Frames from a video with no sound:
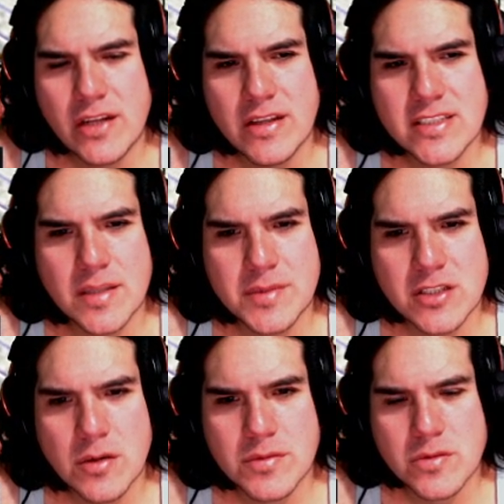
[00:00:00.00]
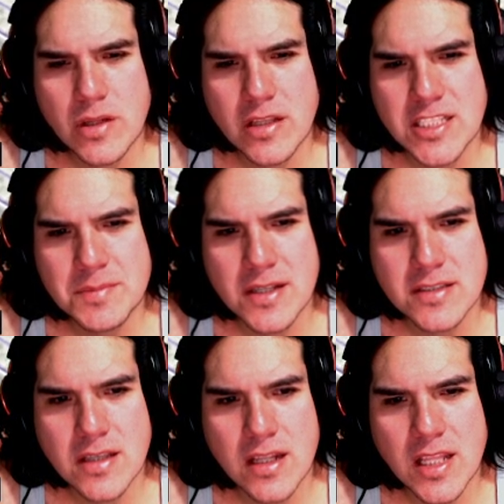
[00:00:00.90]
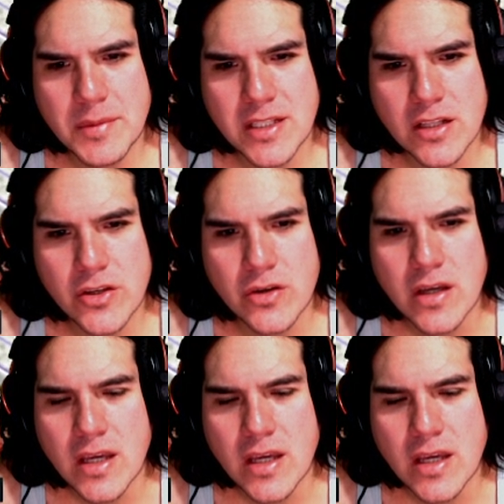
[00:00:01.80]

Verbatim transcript: all this episcops with his mask, and let me tell you,